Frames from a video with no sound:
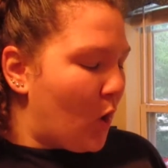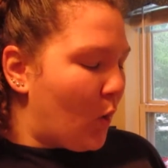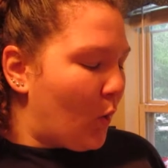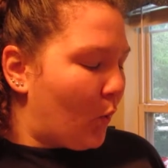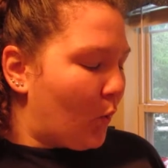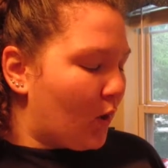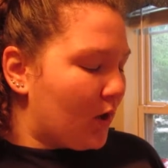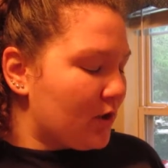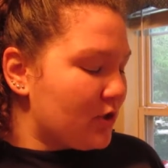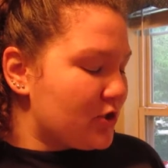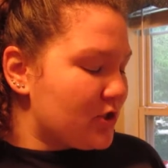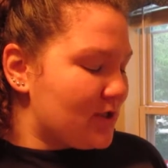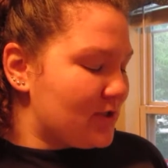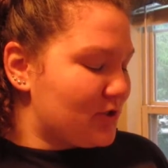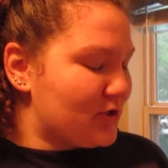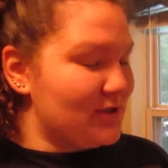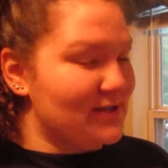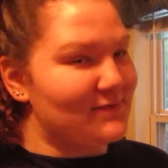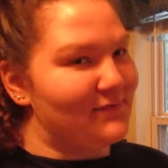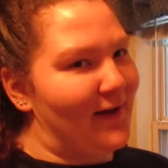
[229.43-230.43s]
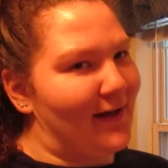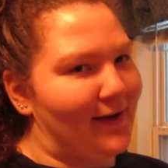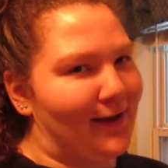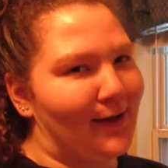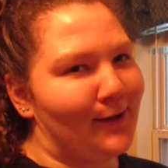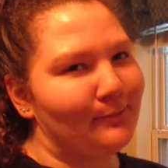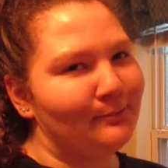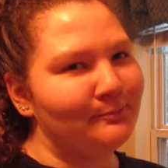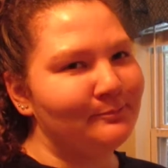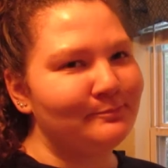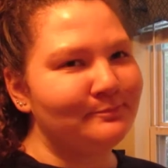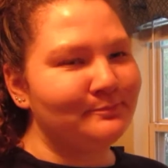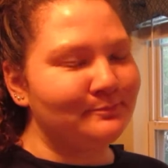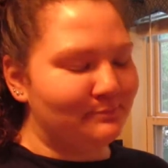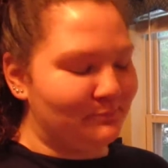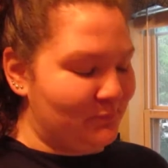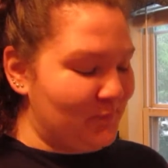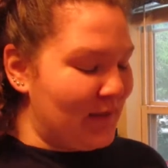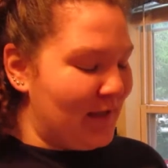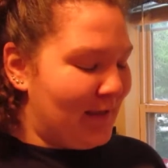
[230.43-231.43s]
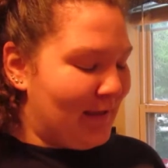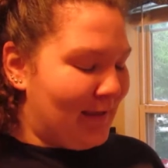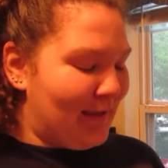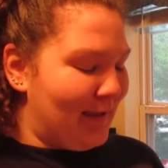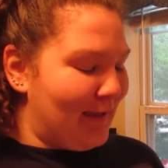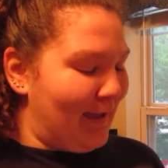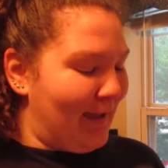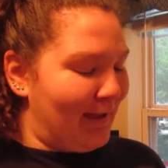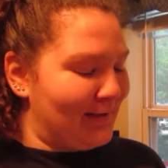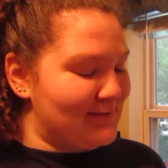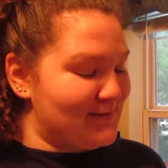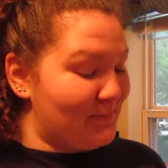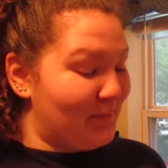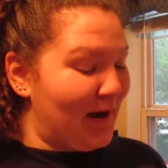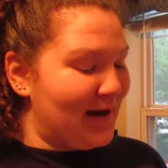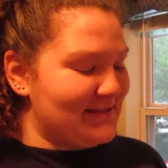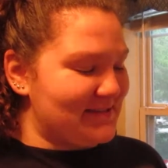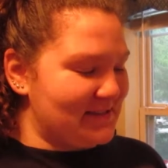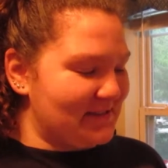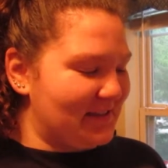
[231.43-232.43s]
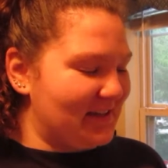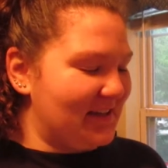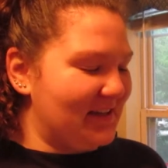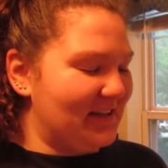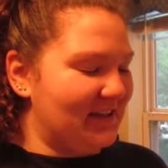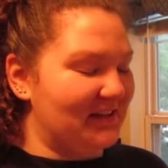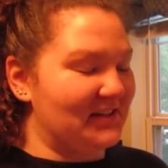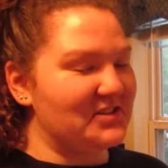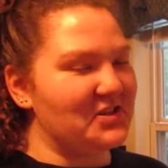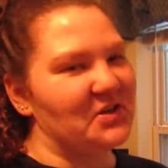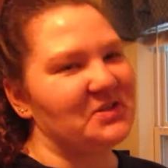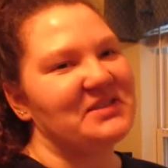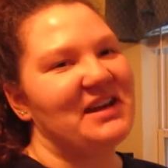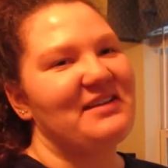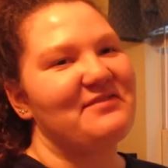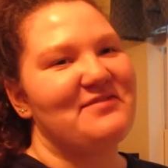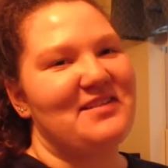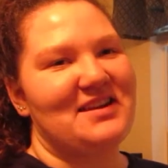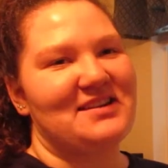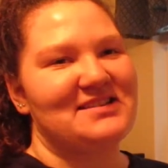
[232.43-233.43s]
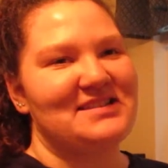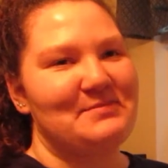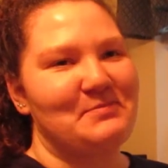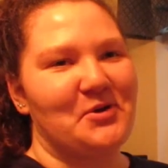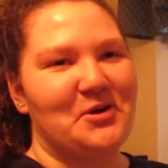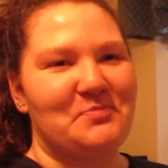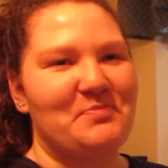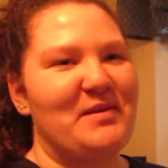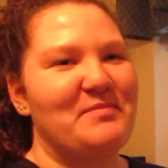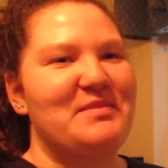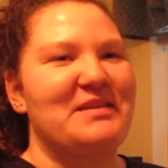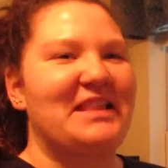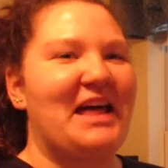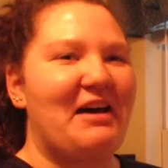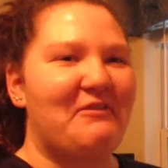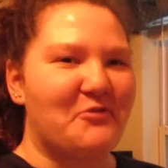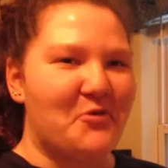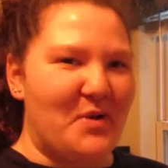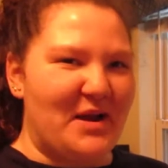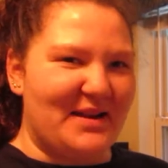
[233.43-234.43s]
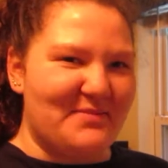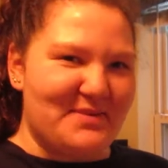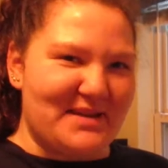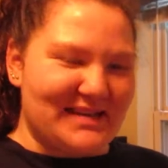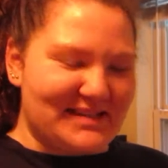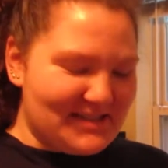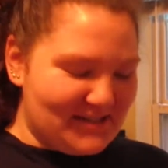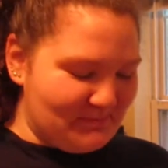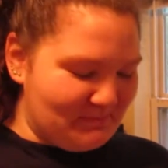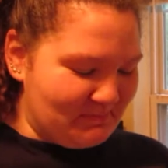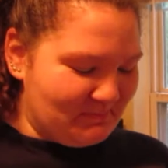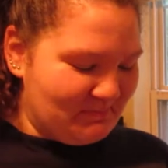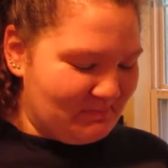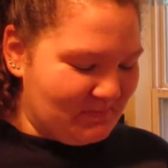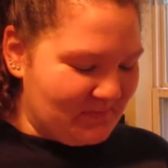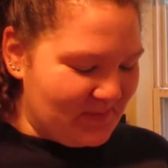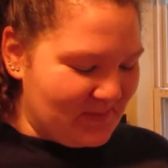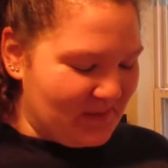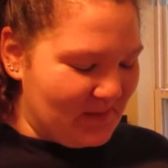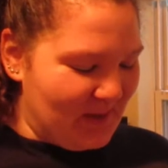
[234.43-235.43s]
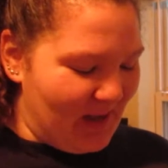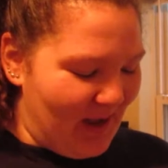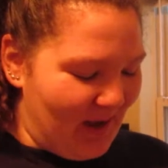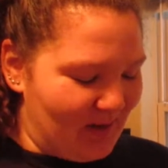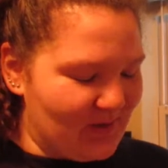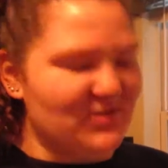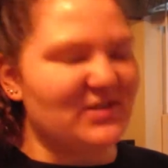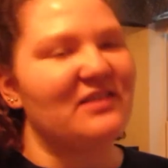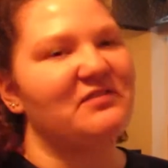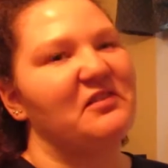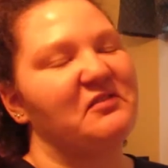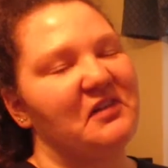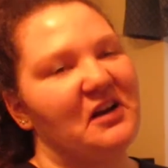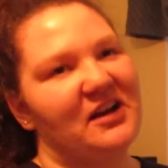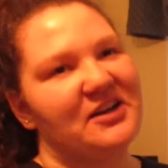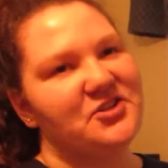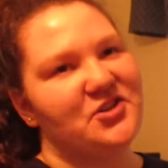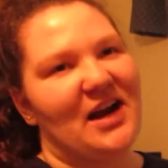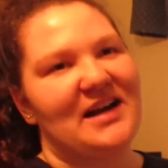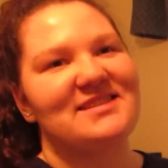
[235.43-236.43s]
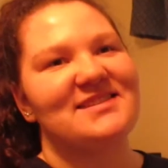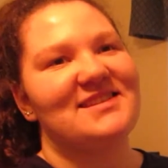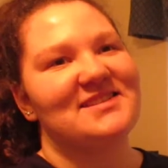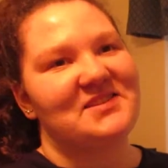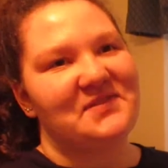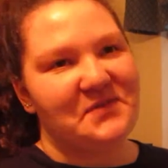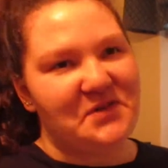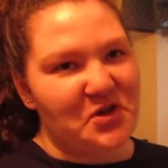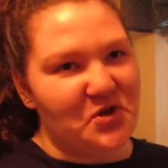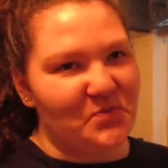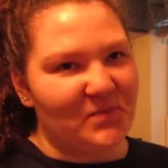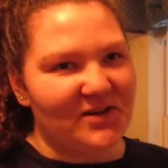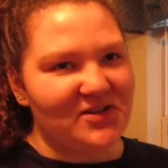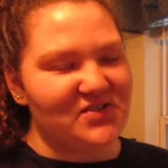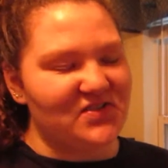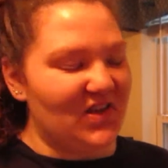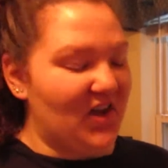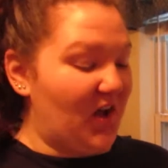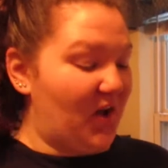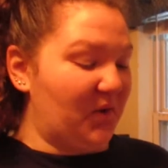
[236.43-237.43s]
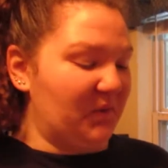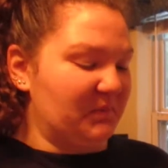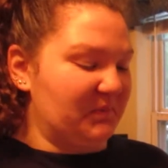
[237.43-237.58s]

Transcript: orange is just funny. And surprisingly, an adult high fantasy book made me laugh quite a bit. I also have a very dry sense of humor, so...